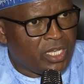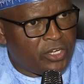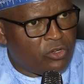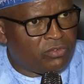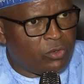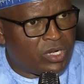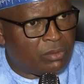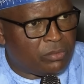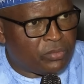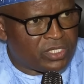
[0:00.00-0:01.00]
any of them will
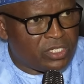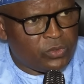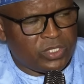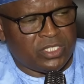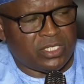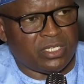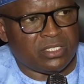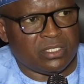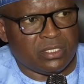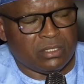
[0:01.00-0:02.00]
have been president in 2019.